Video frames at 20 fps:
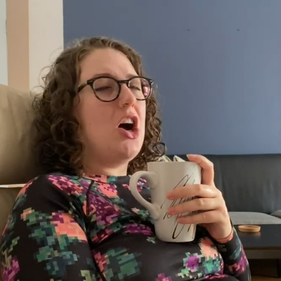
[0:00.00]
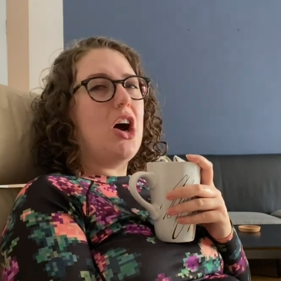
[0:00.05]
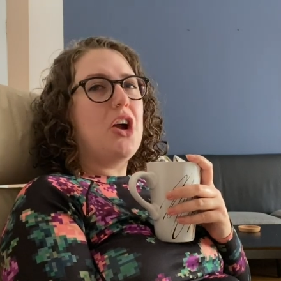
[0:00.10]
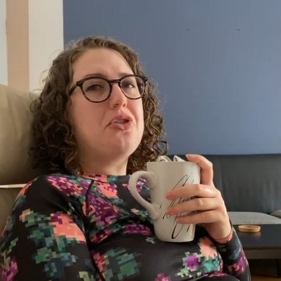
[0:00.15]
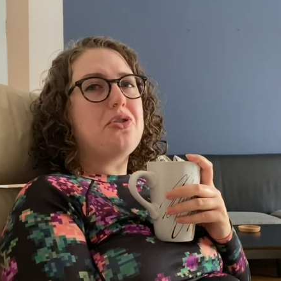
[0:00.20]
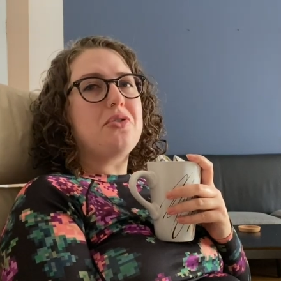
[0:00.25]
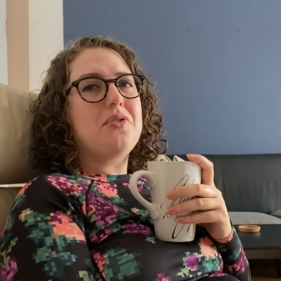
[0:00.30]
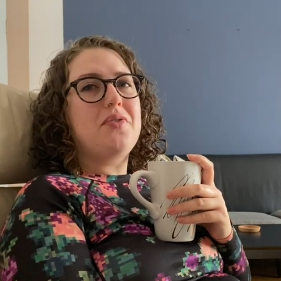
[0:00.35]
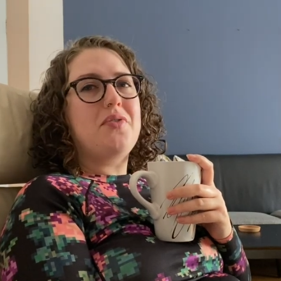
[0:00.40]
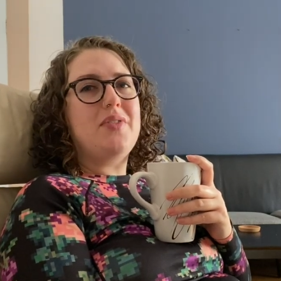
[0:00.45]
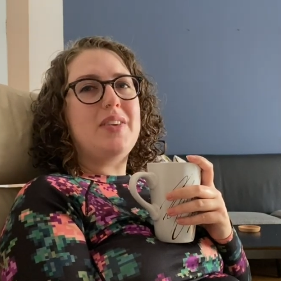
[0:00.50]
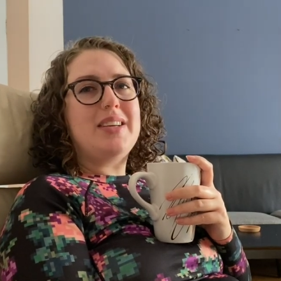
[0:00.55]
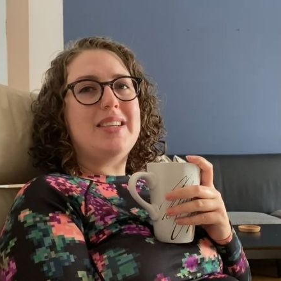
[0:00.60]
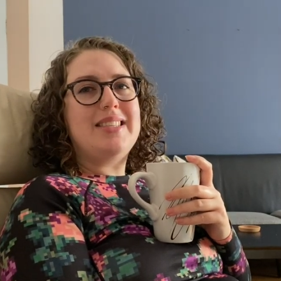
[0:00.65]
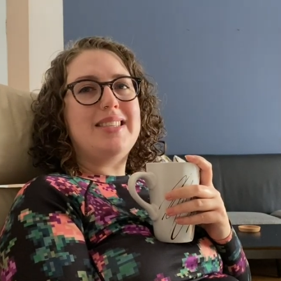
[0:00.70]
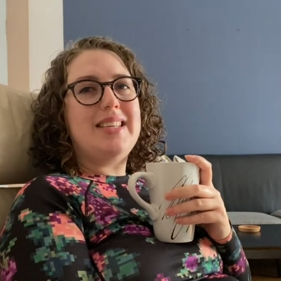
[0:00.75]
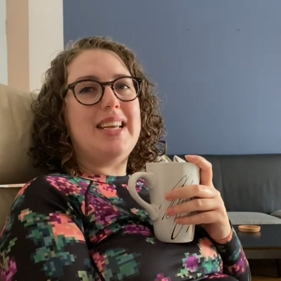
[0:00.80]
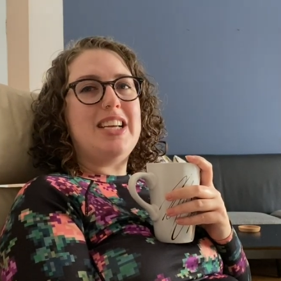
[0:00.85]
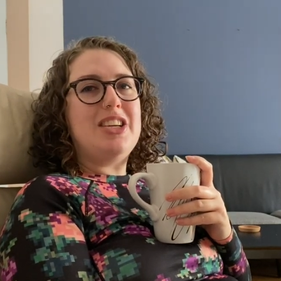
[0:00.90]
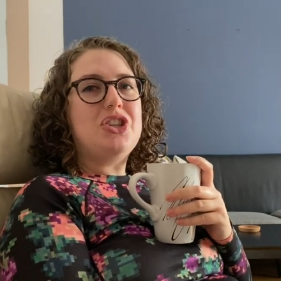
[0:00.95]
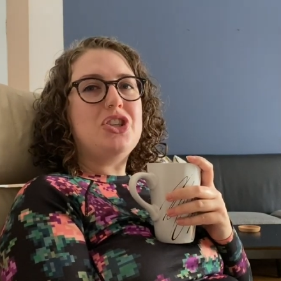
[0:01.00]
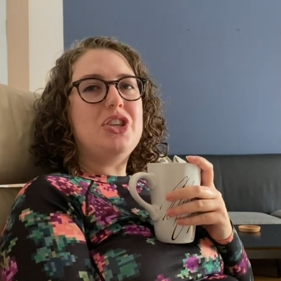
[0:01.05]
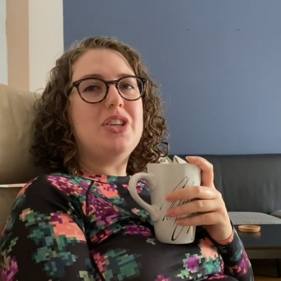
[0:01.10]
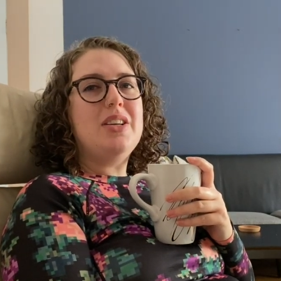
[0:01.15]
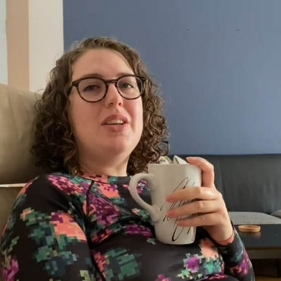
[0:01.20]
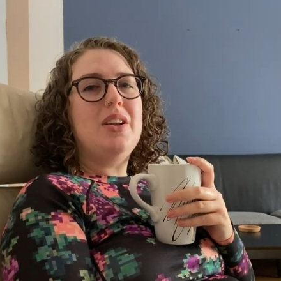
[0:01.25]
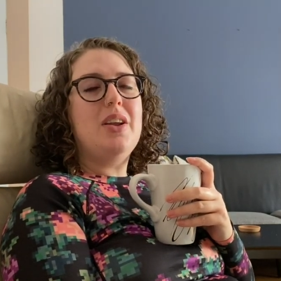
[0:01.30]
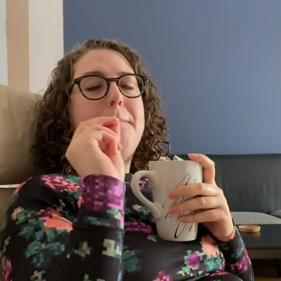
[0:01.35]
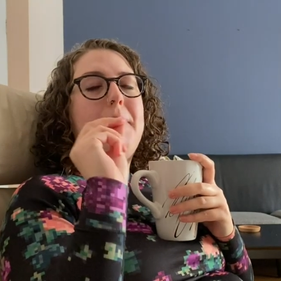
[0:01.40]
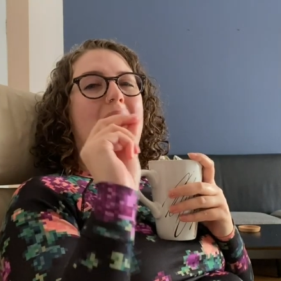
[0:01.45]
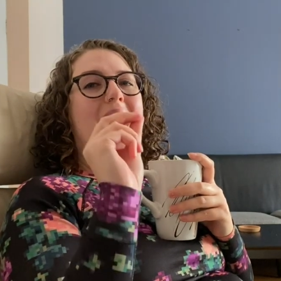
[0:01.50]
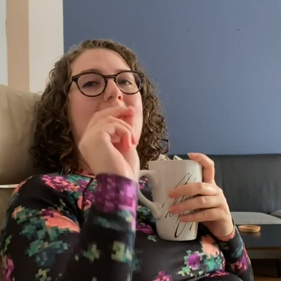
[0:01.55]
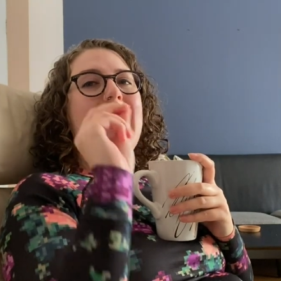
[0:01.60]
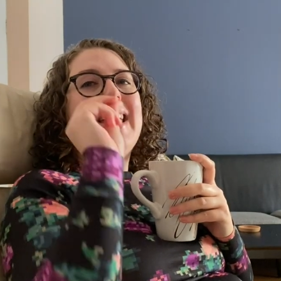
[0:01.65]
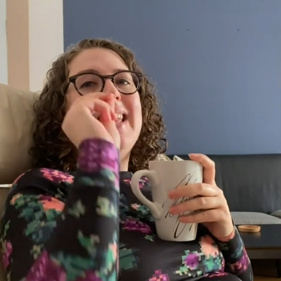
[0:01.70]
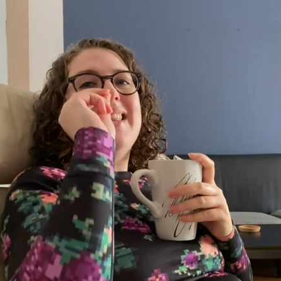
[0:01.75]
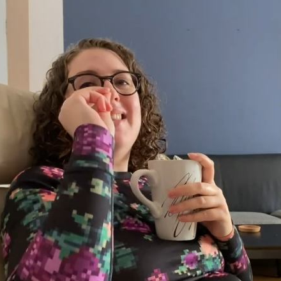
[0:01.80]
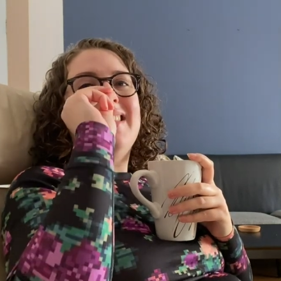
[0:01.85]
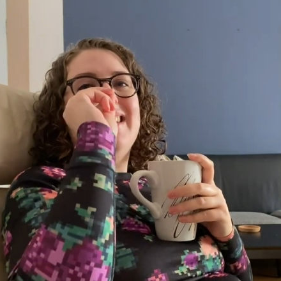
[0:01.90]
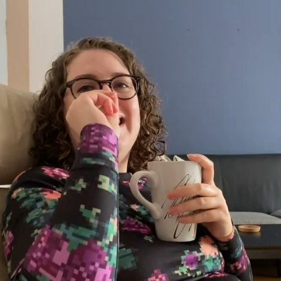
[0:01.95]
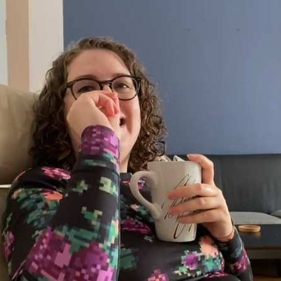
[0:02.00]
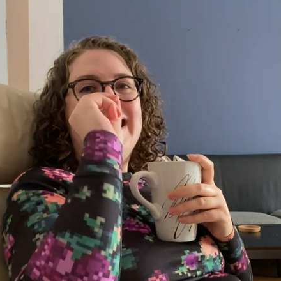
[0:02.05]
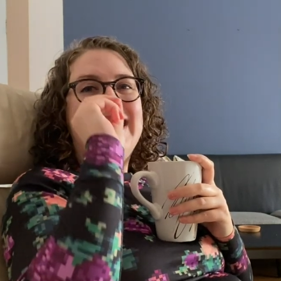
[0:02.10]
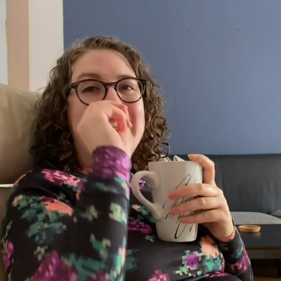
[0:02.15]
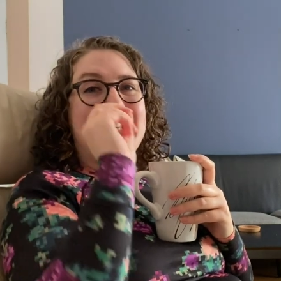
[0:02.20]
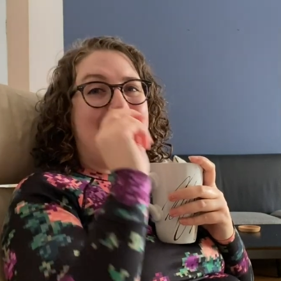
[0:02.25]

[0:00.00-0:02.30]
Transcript: utter fixation by the